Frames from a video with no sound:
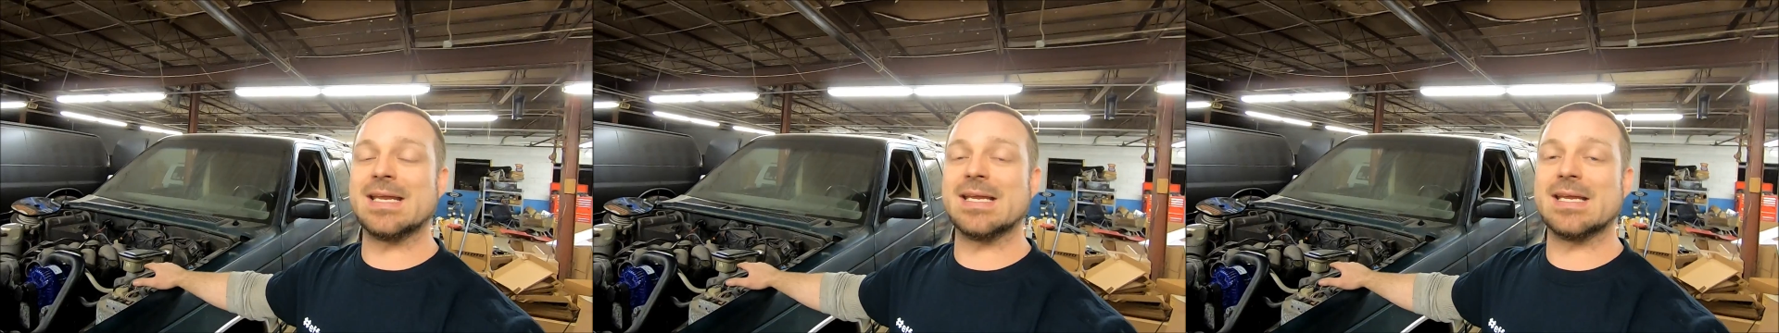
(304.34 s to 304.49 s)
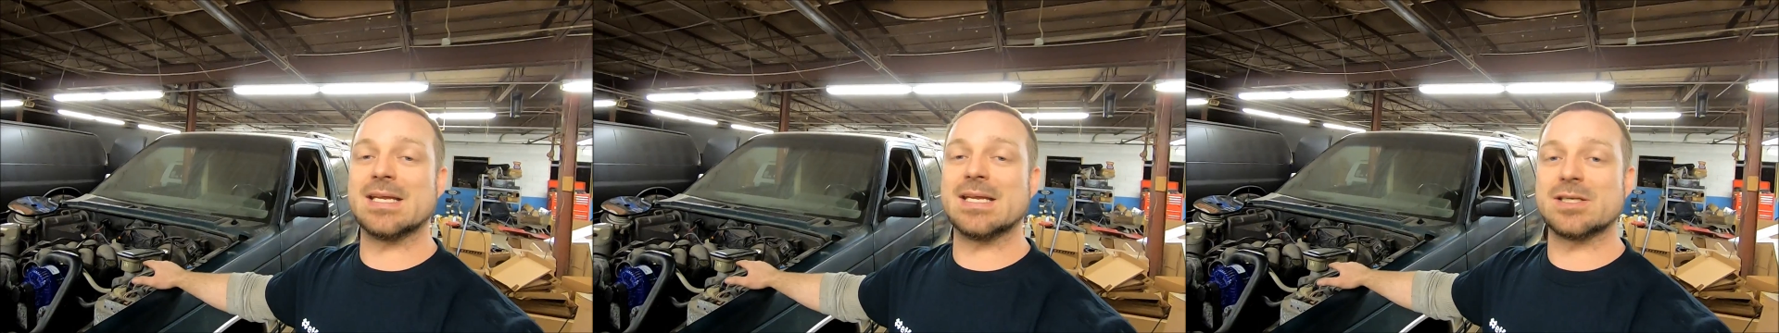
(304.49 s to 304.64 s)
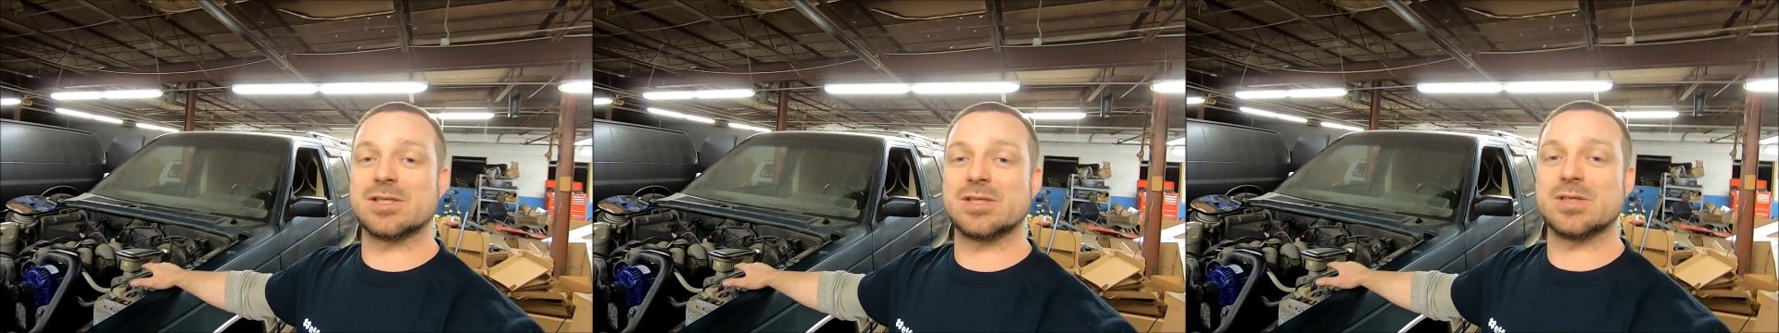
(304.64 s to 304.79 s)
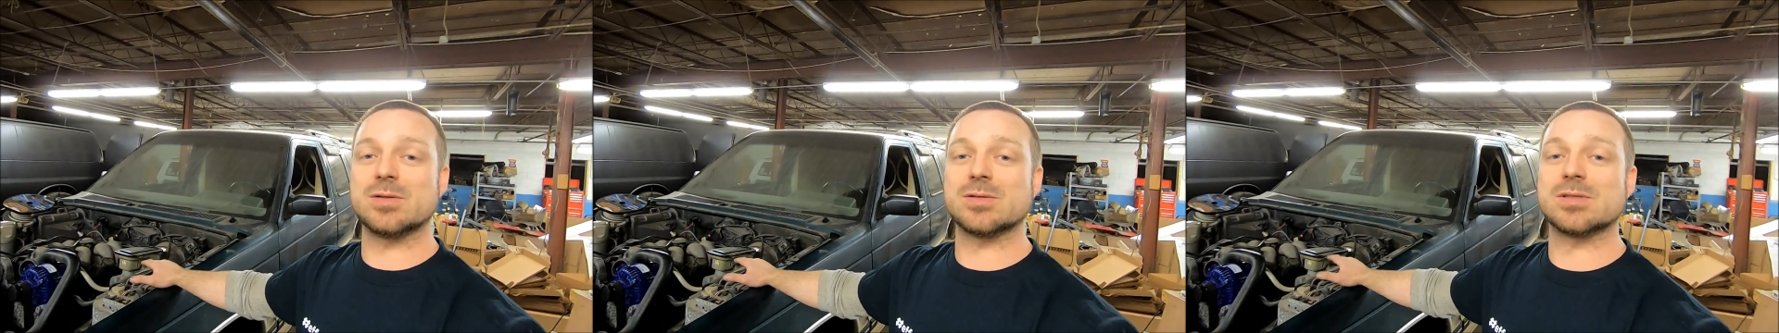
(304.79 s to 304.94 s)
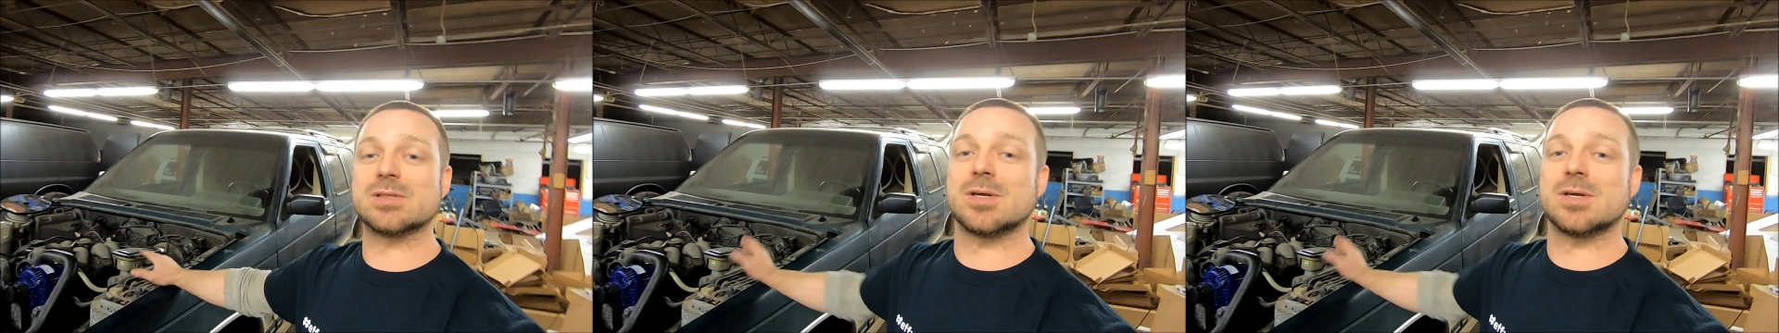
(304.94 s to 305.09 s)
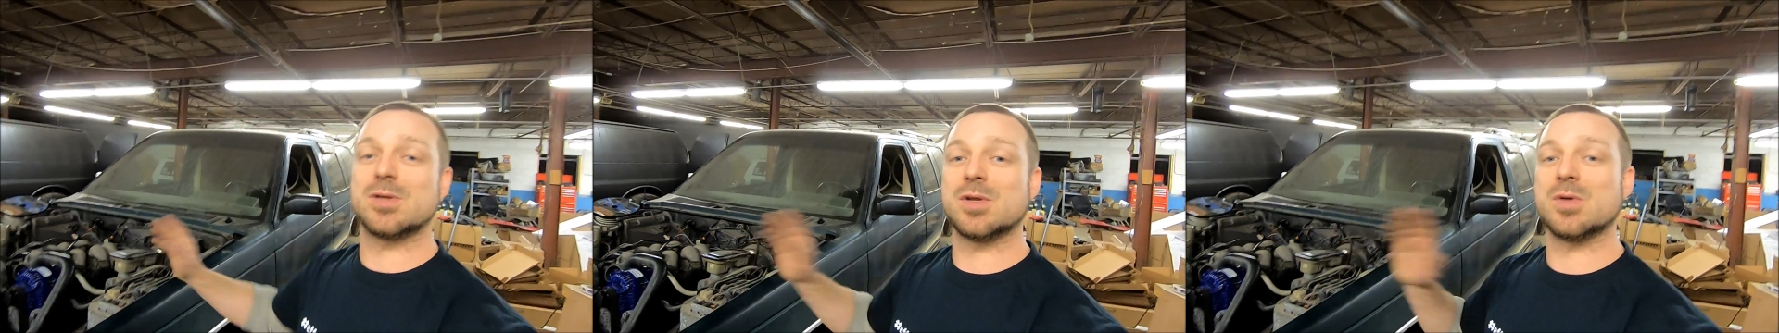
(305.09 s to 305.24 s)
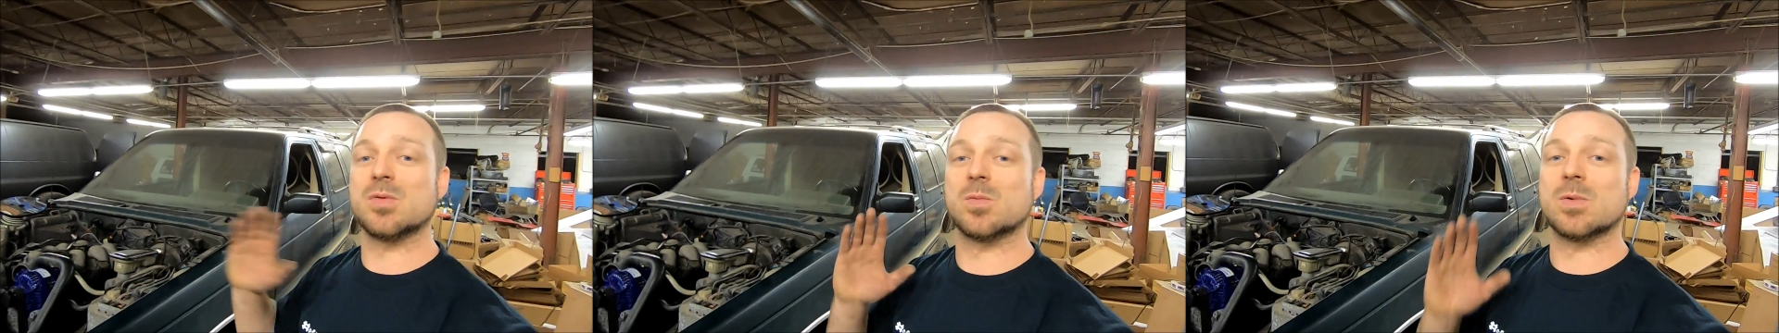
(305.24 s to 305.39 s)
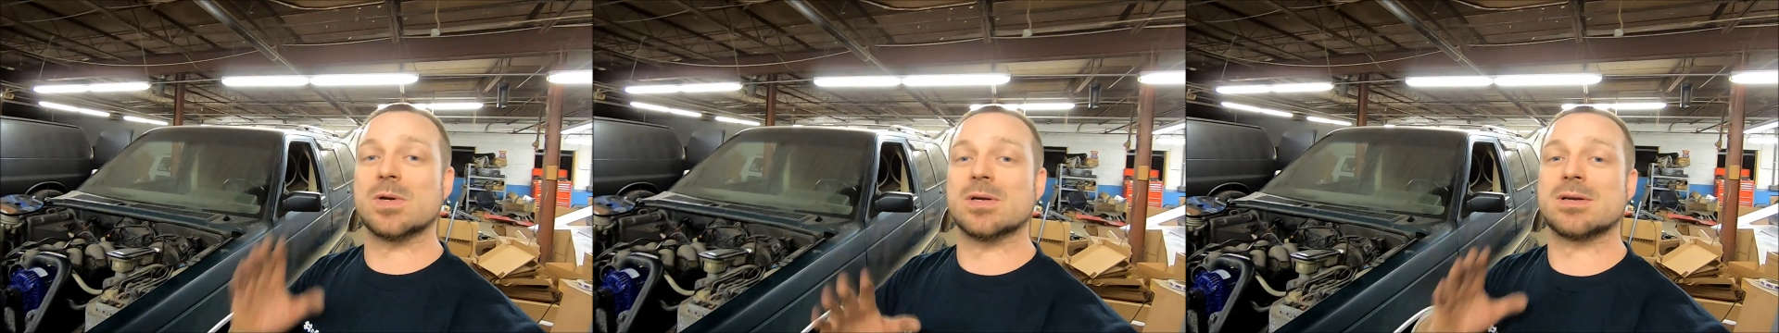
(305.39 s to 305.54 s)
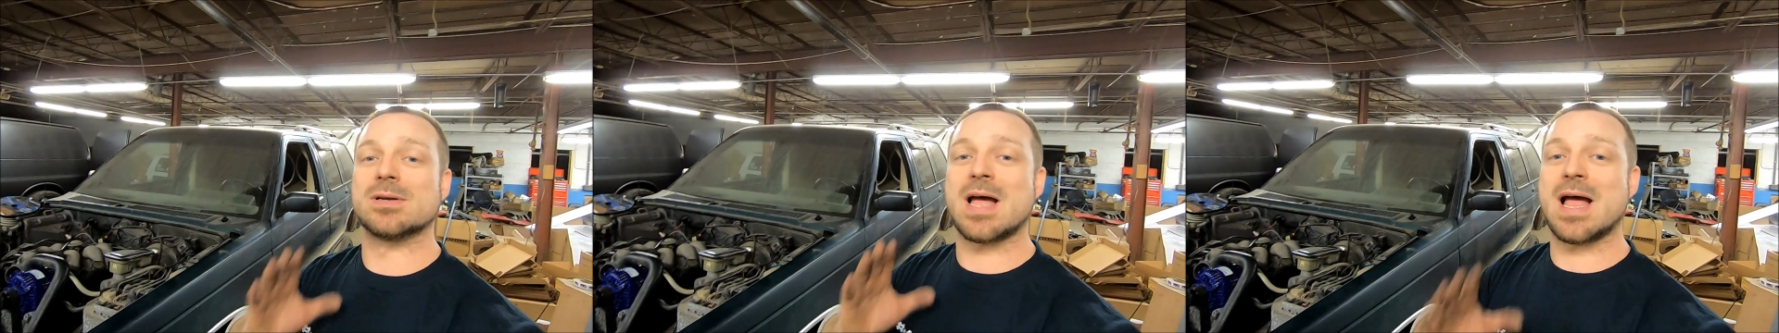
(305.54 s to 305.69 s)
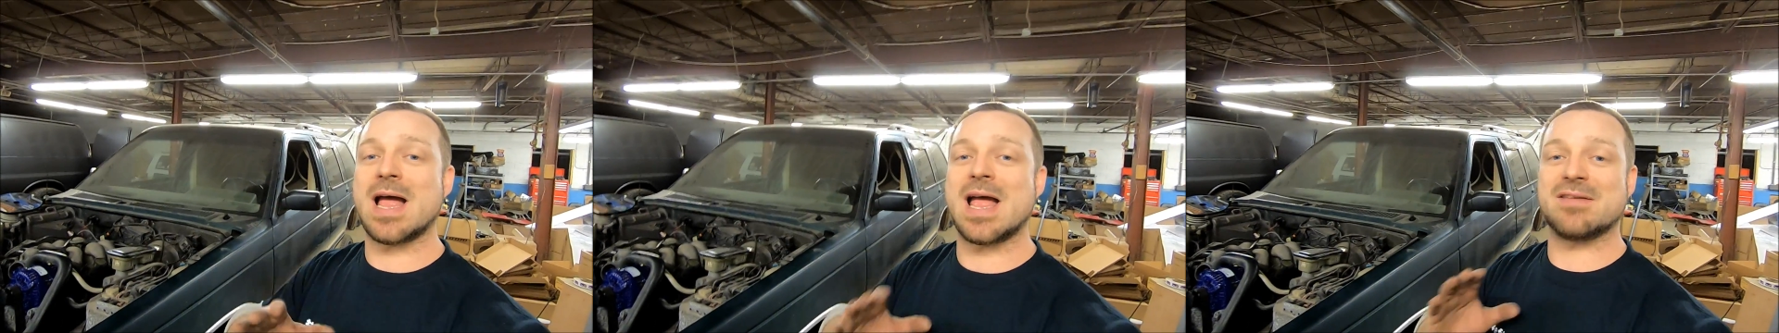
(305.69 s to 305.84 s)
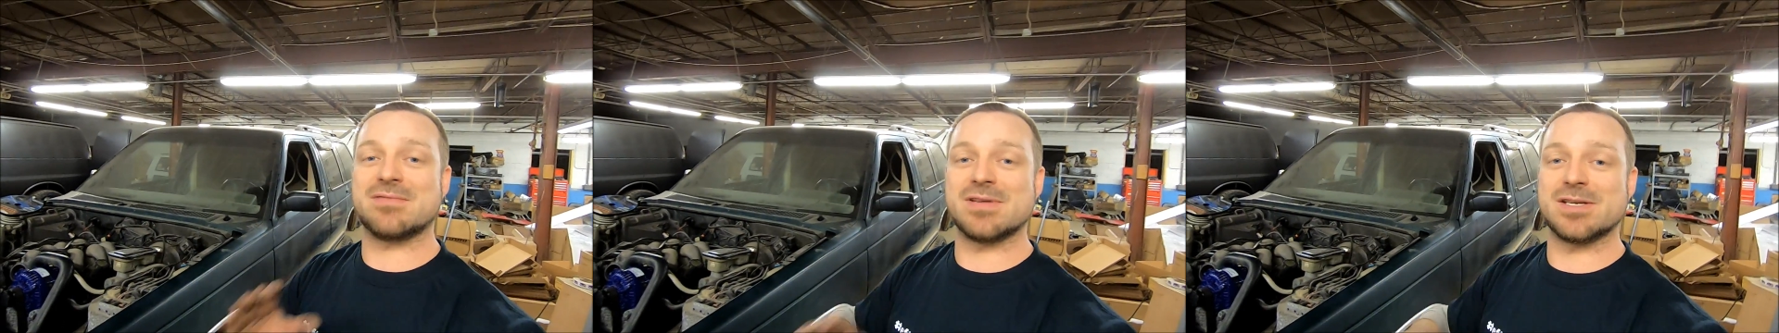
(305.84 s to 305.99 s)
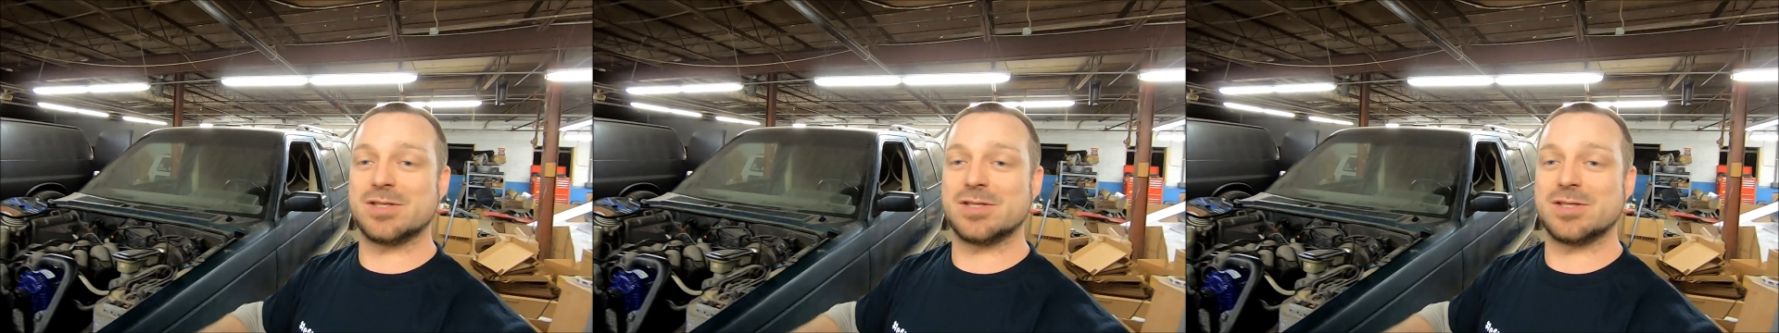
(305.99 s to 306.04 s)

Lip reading: any issues. You will not have